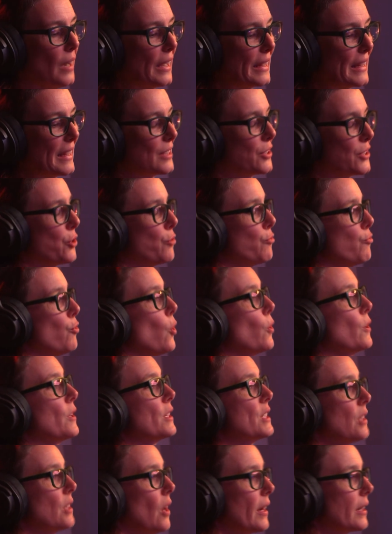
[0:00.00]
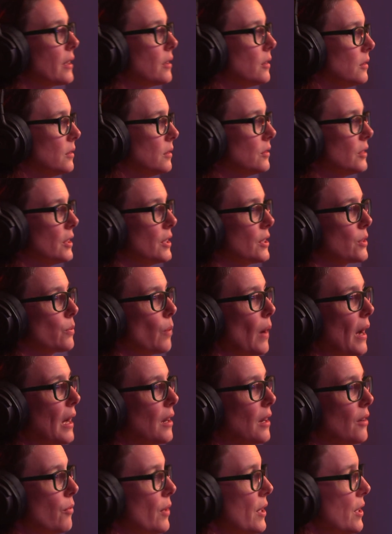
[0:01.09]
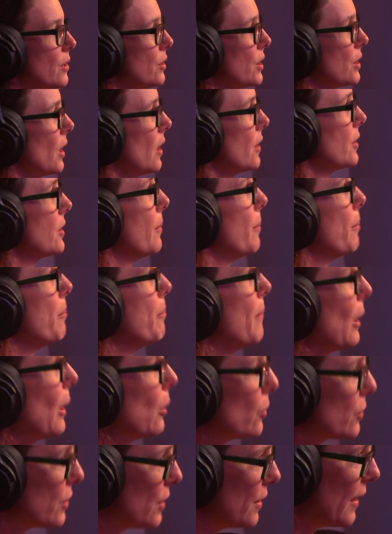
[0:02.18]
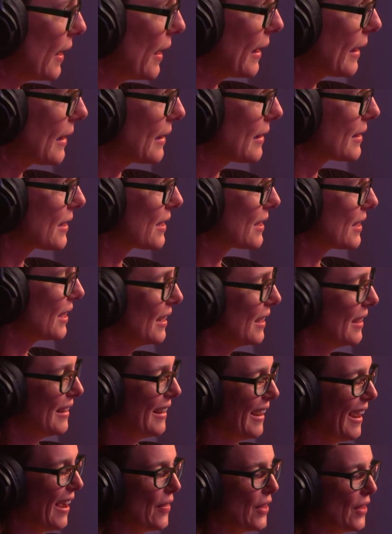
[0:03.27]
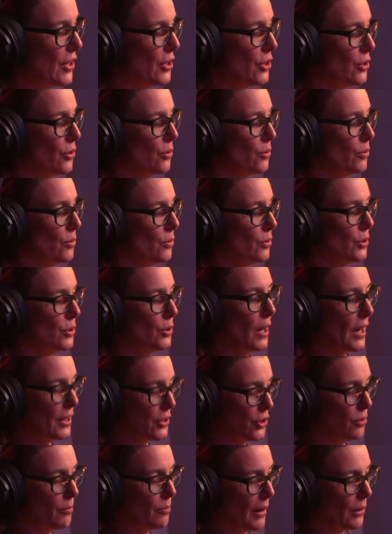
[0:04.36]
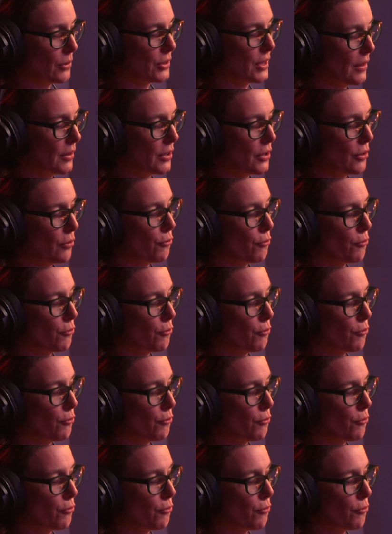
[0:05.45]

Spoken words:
I guess, the rock cycle as well, of where you start to melt things, and then as you melt something, you